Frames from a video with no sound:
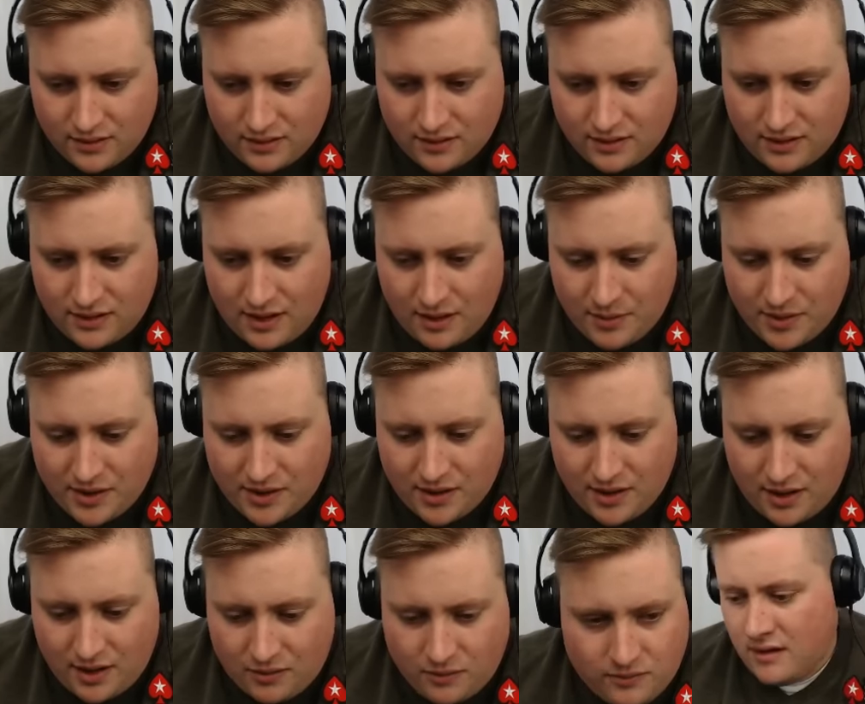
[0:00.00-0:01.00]
There we
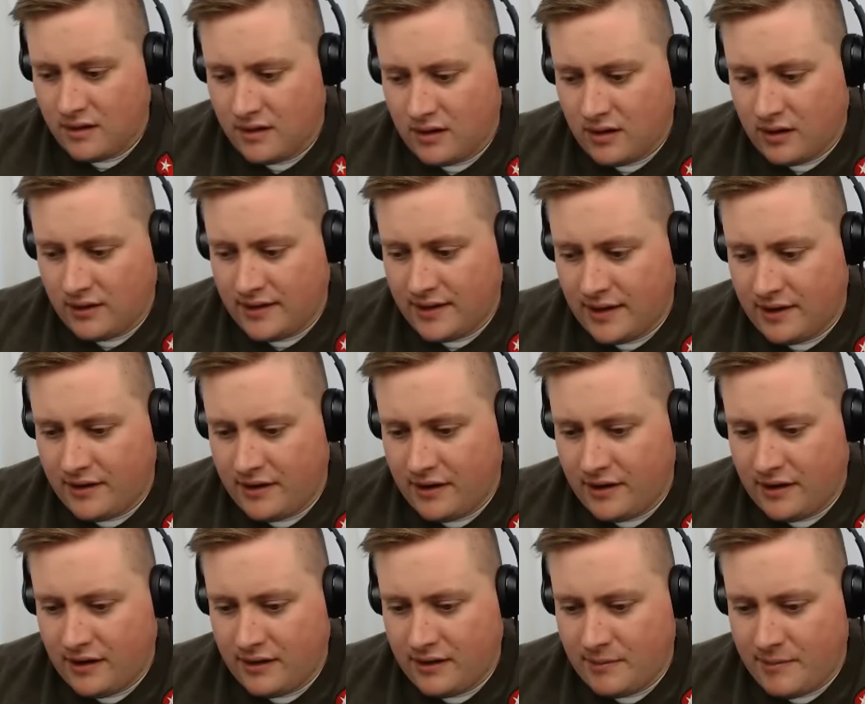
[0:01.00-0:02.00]
go. Call down here
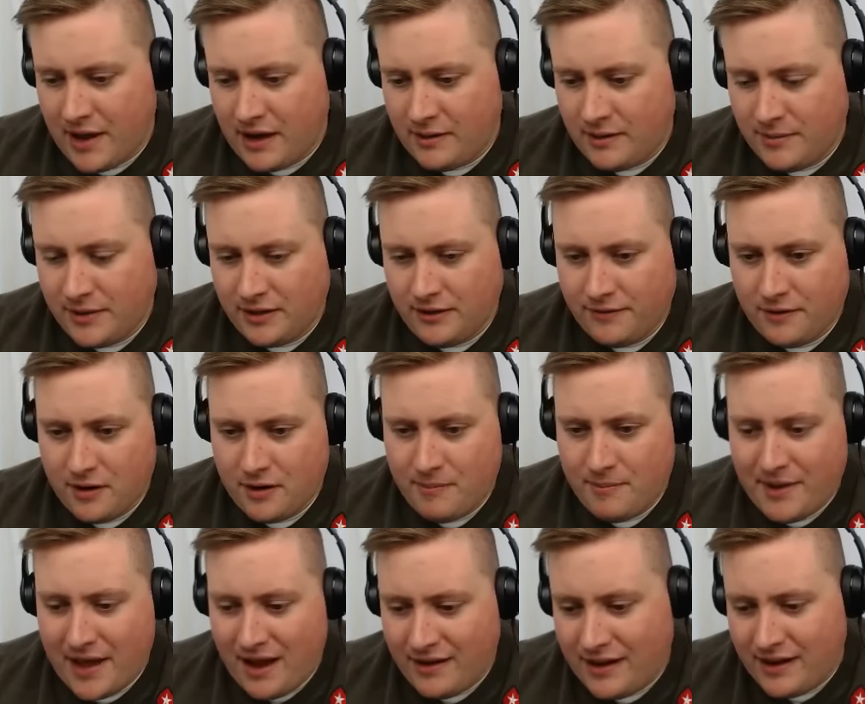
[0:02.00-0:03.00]
in the bounty builder for a
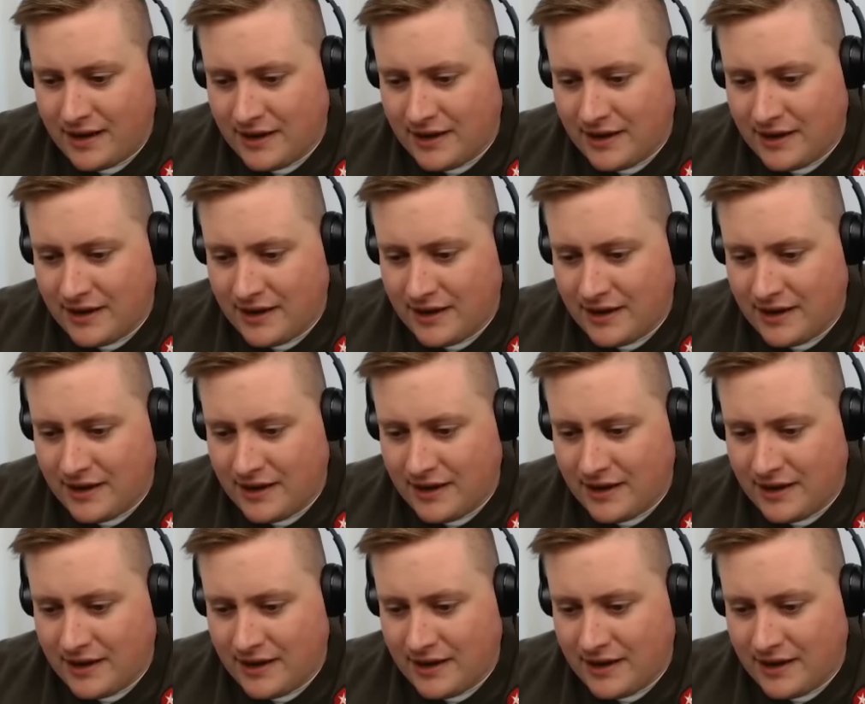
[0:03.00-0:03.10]
bounty.